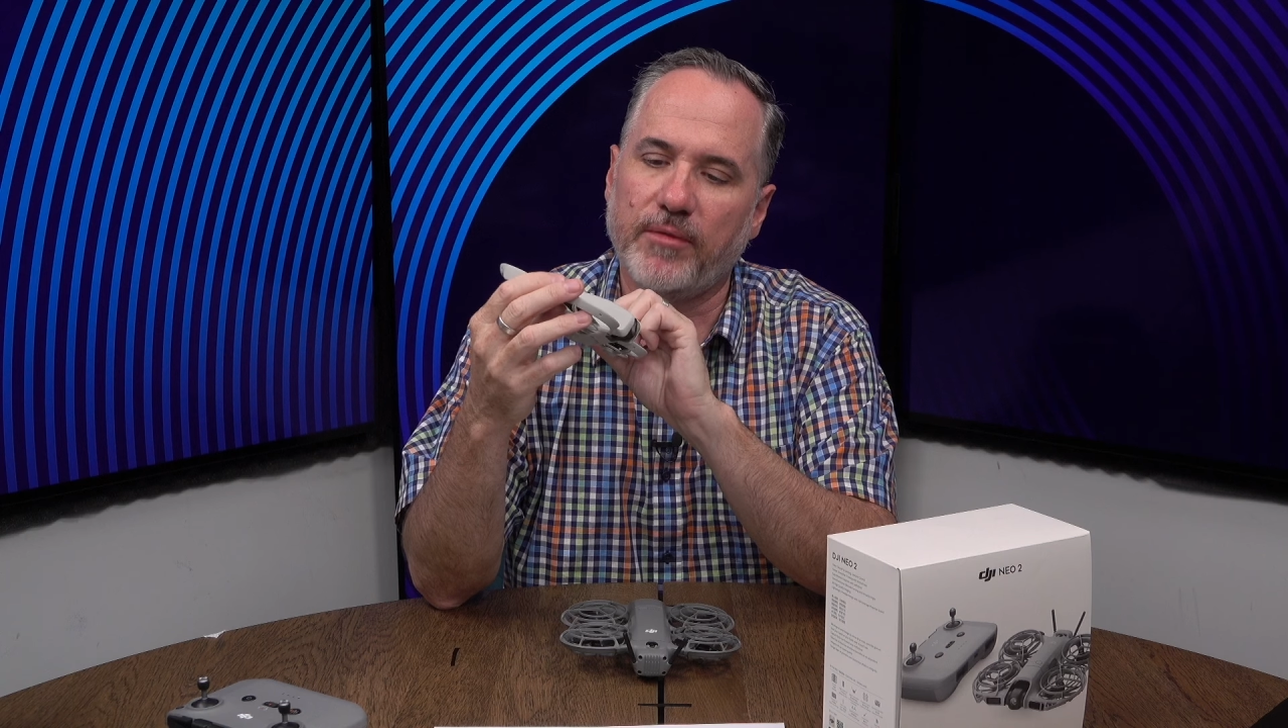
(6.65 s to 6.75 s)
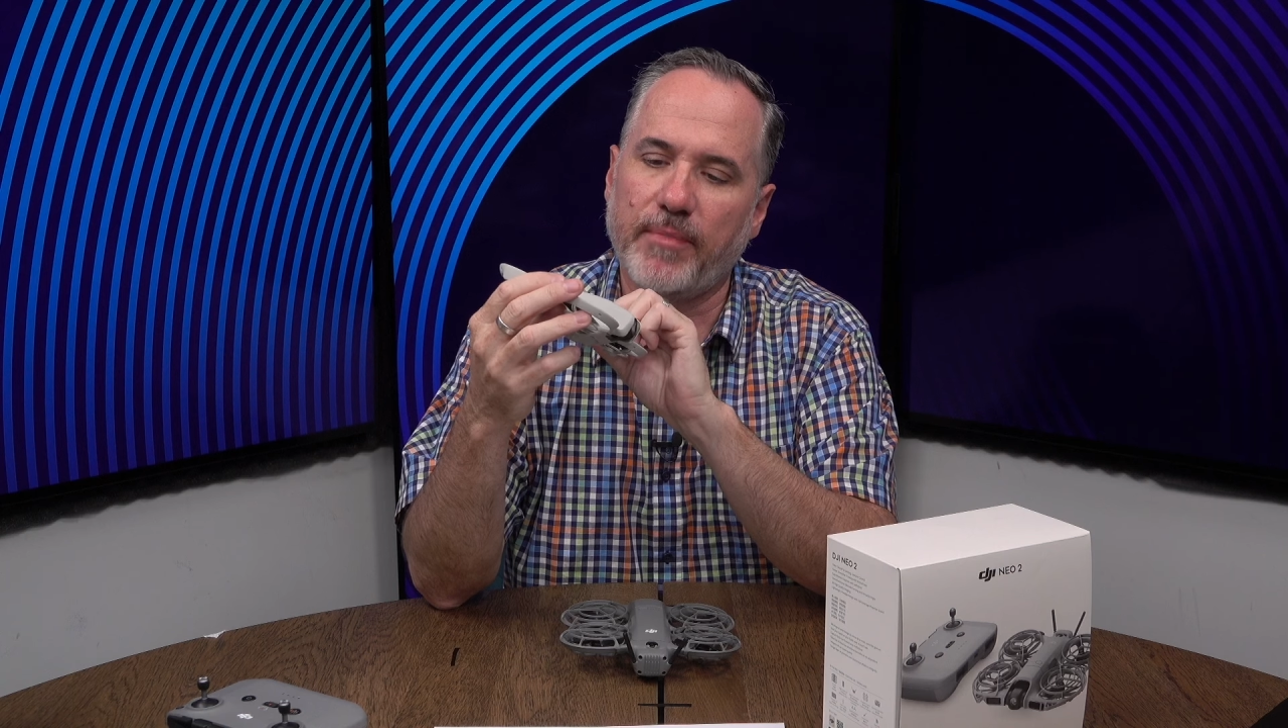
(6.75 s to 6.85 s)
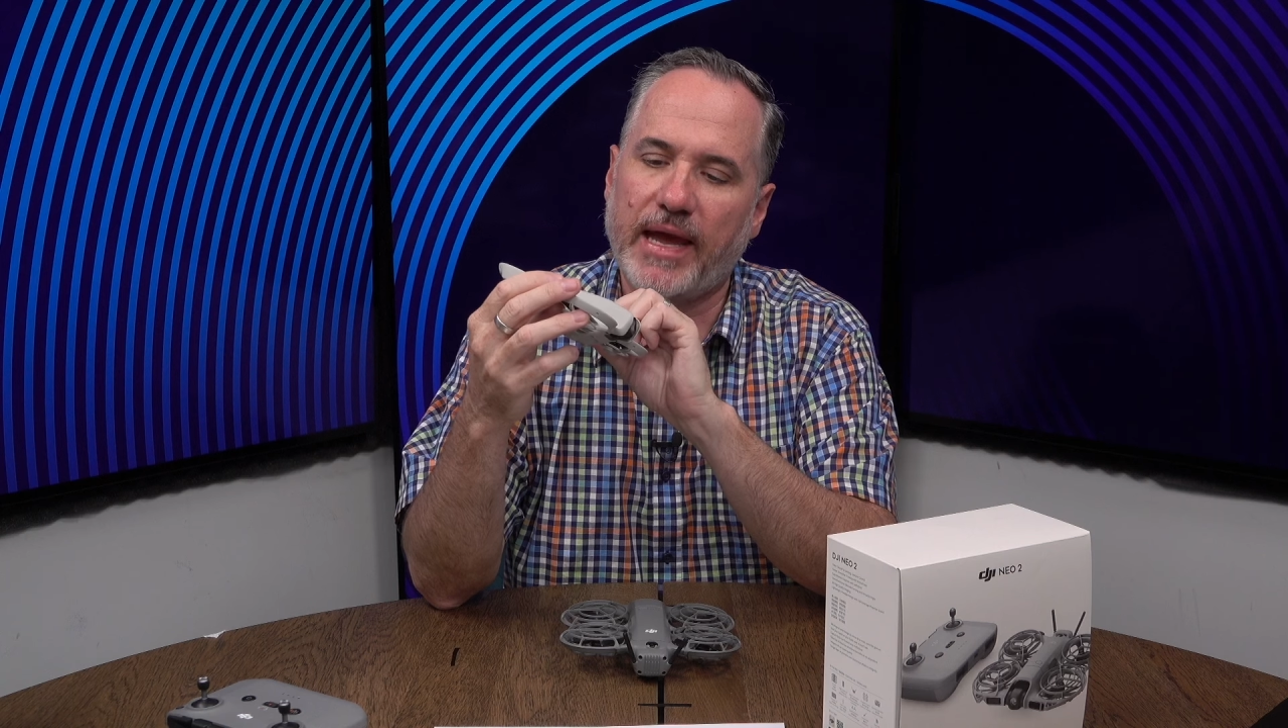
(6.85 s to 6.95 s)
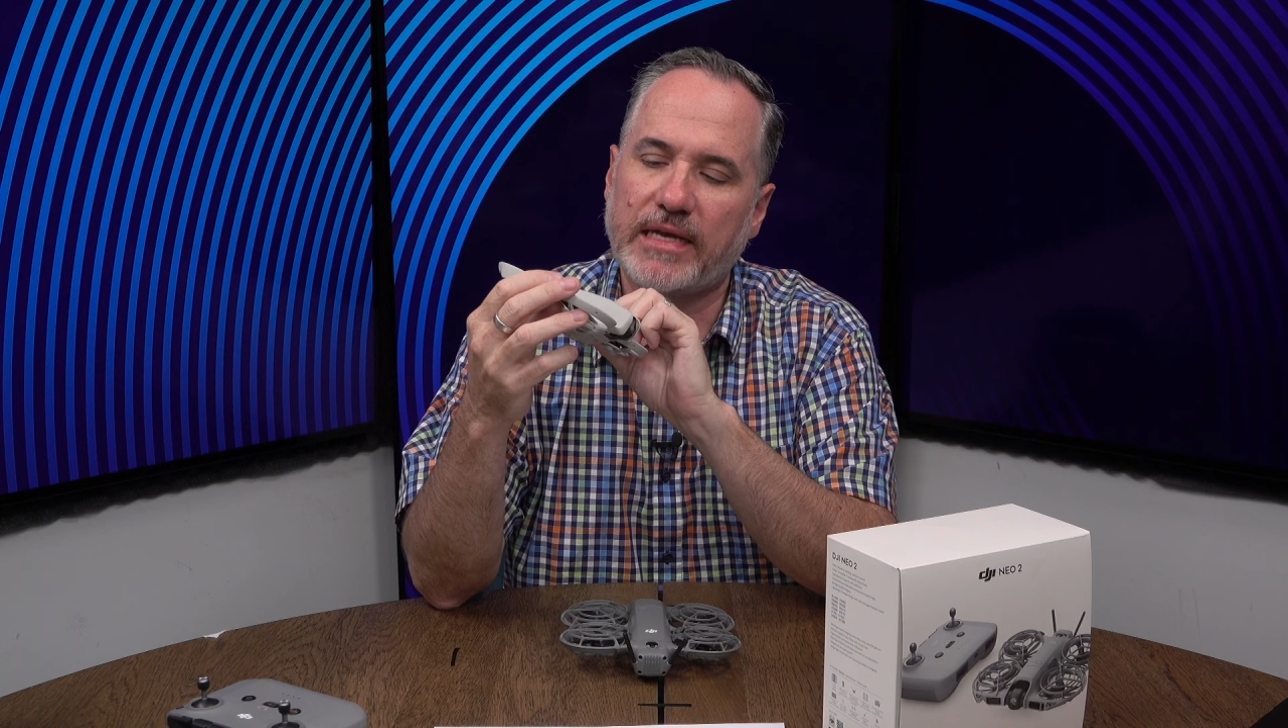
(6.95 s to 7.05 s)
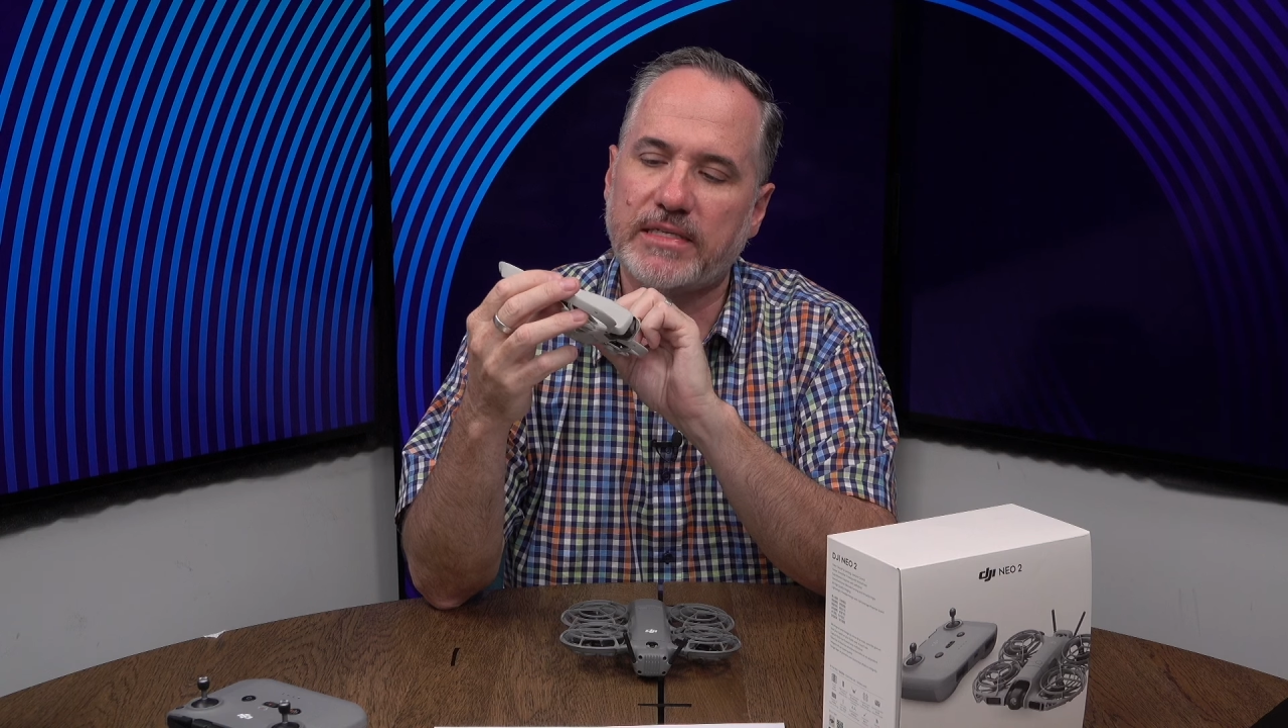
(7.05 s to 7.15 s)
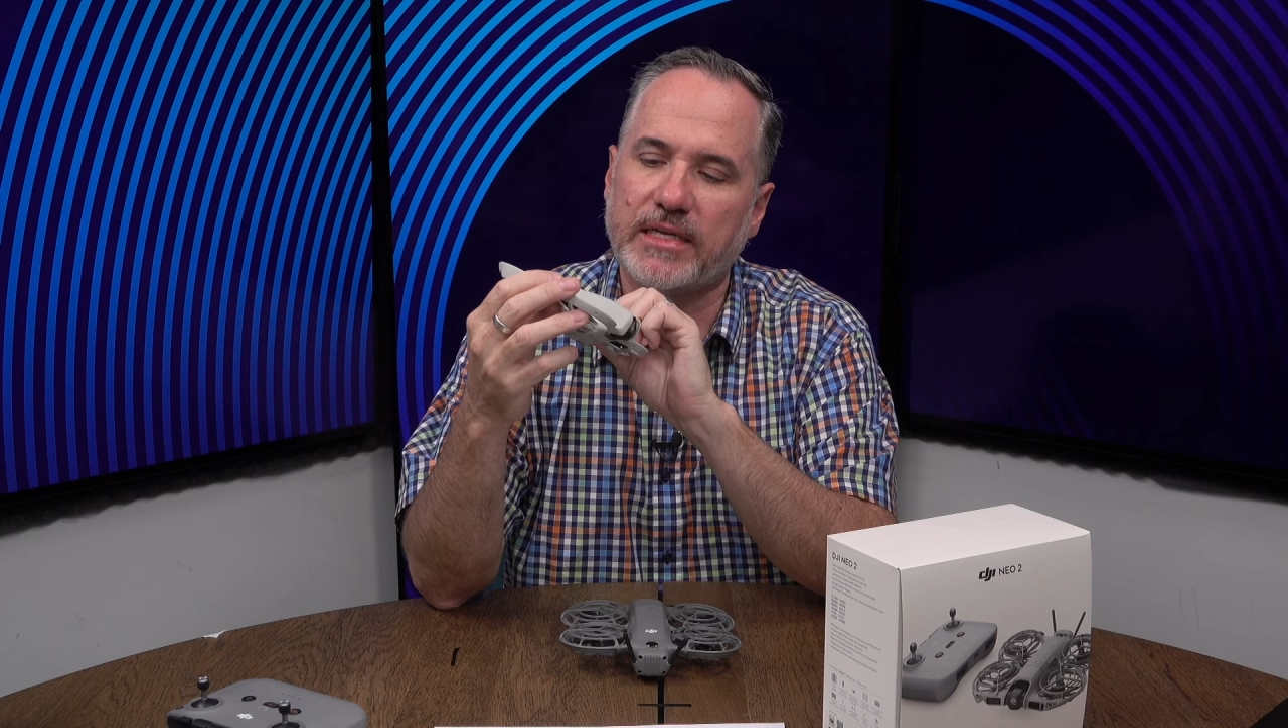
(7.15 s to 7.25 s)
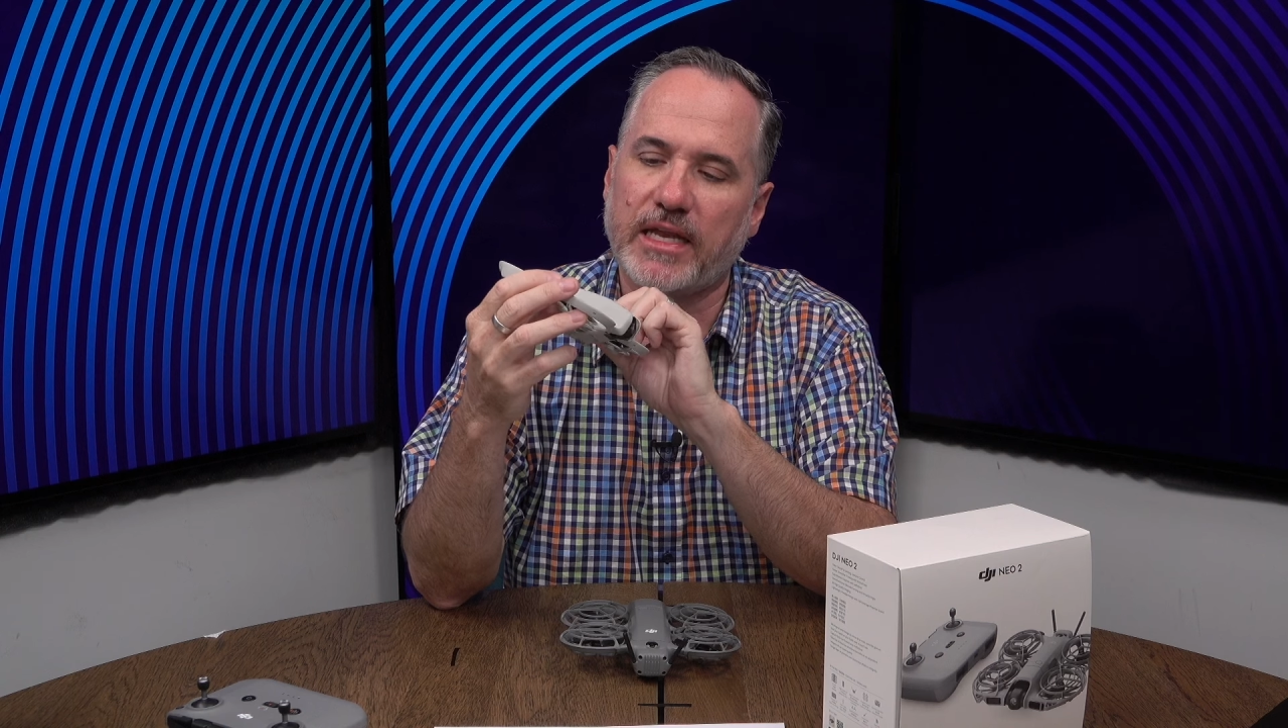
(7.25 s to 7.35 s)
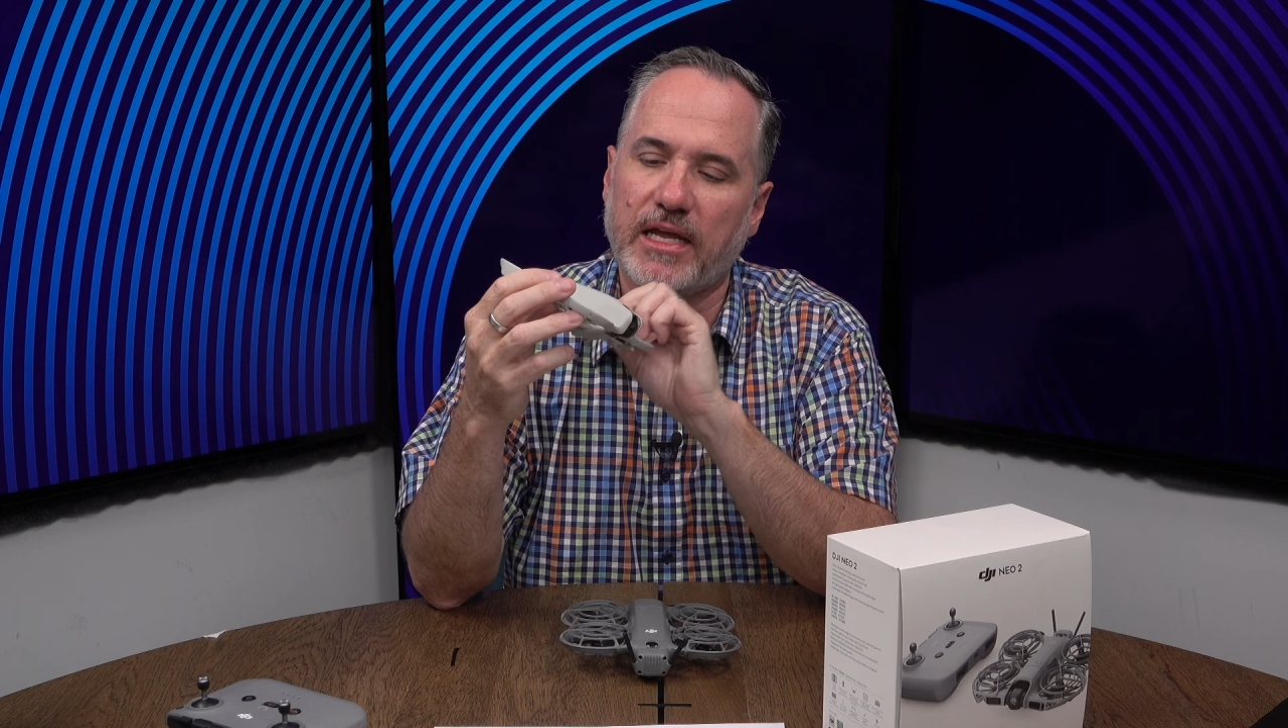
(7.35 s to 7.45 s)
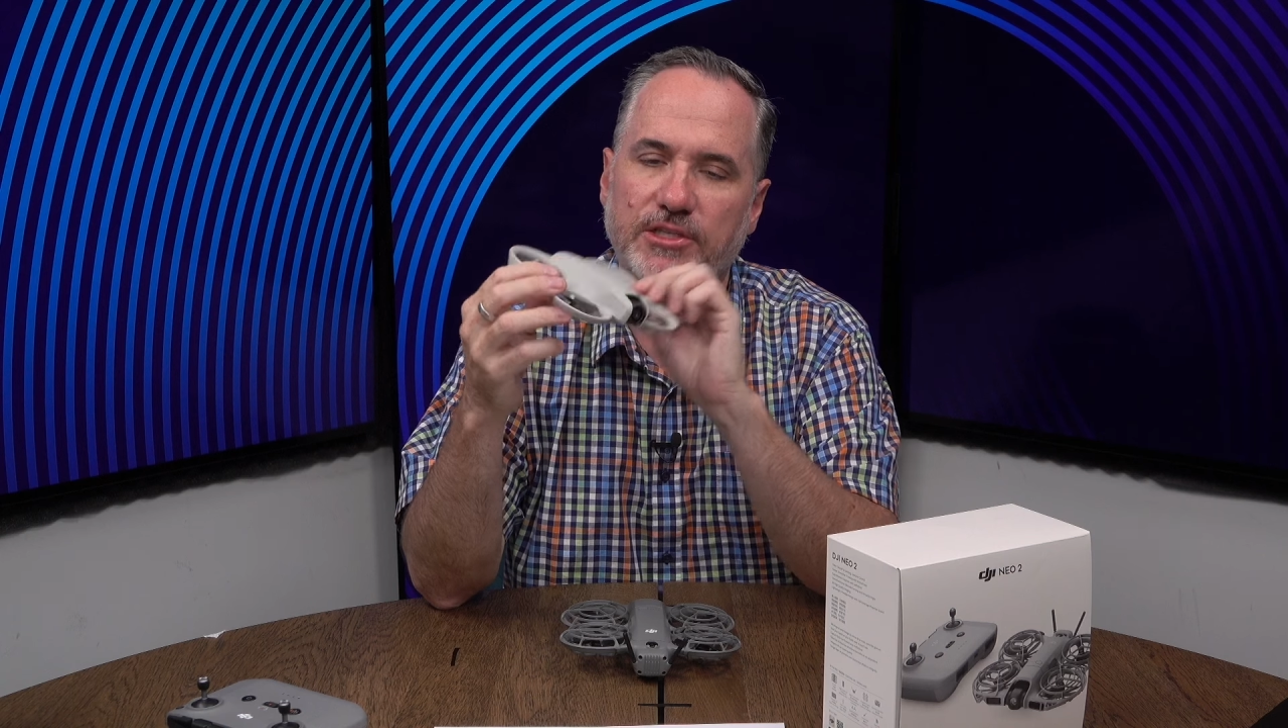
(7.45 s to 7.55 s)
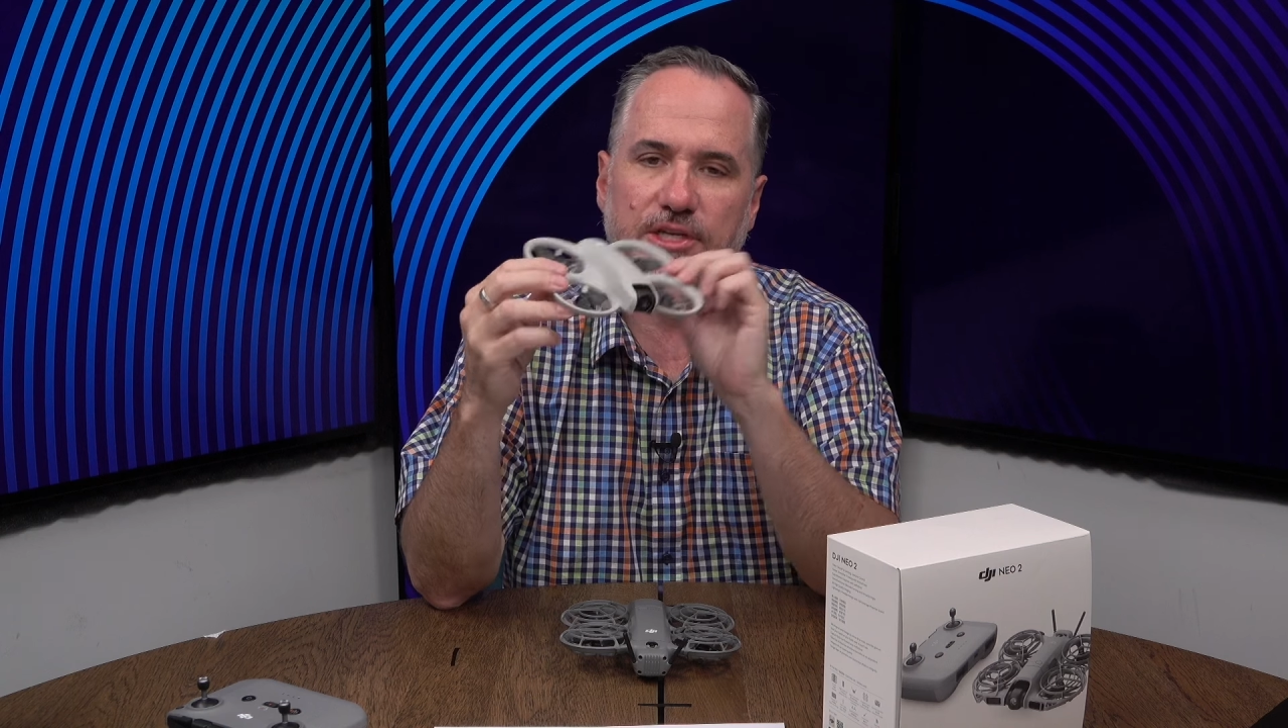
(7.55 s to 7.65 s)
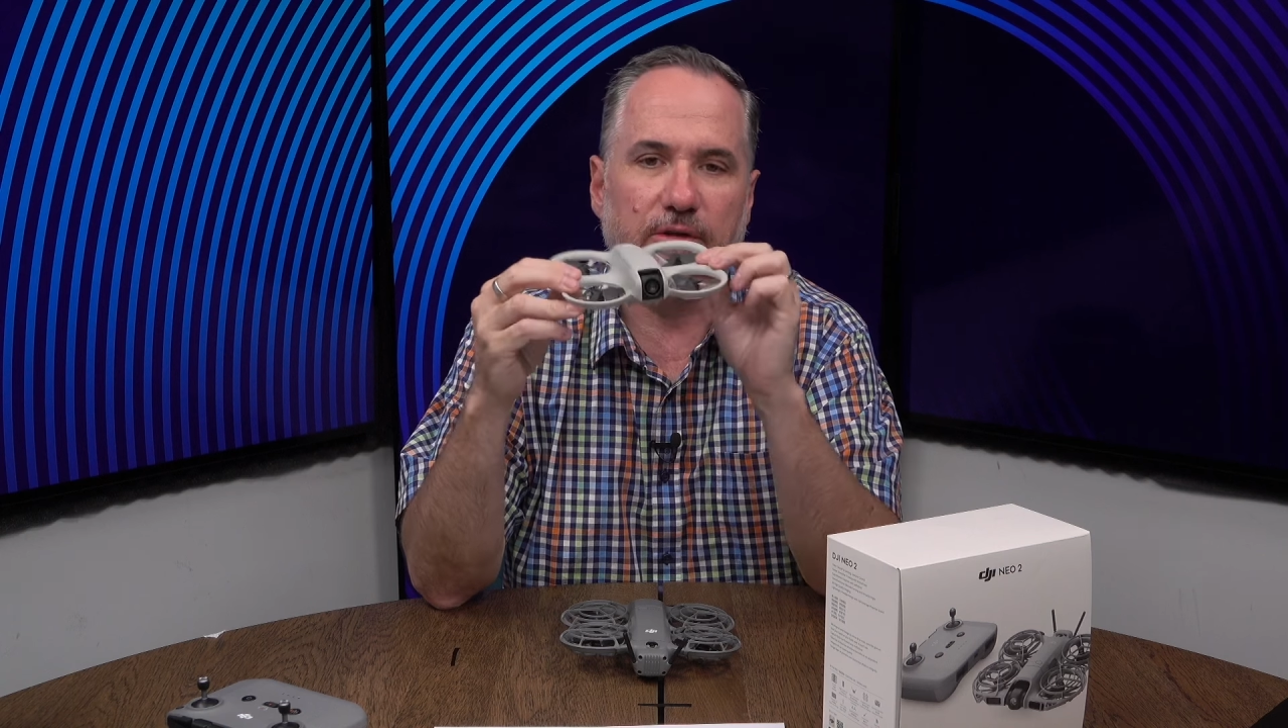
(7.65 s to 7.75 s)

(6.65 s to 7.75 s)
magazine last year.